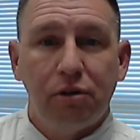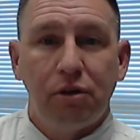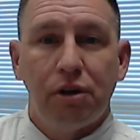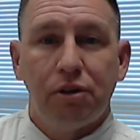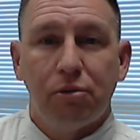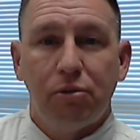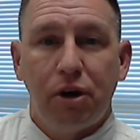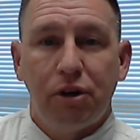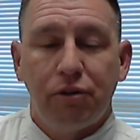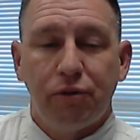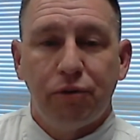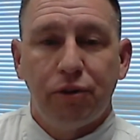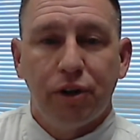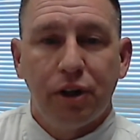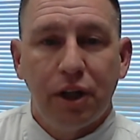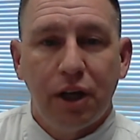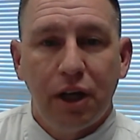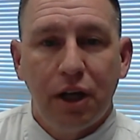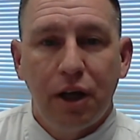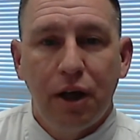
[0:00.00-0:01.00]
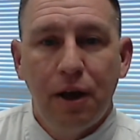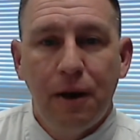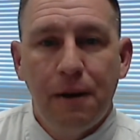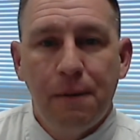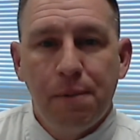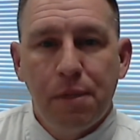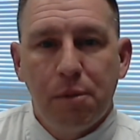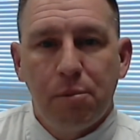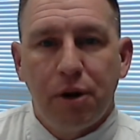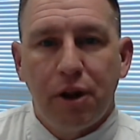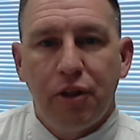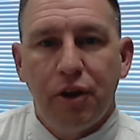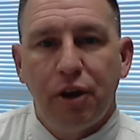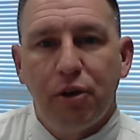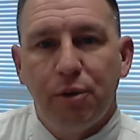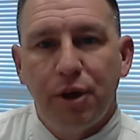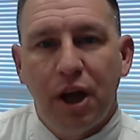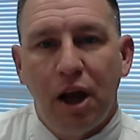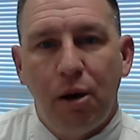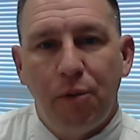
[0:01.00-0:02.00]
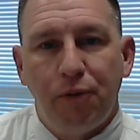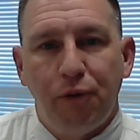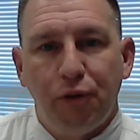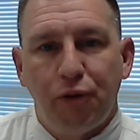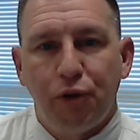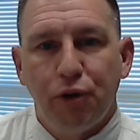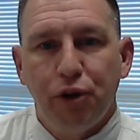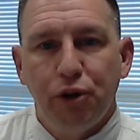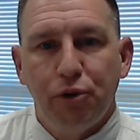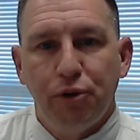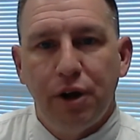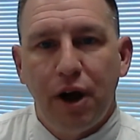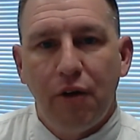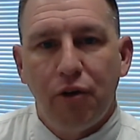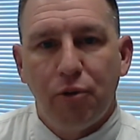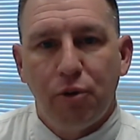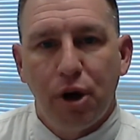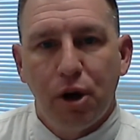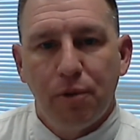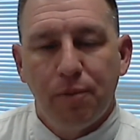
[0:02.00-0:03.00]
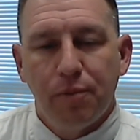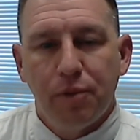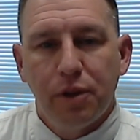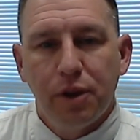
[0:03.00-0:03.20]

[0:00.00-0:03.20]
Don't have to watch it for today, but I think it'll be helpful for you down the road.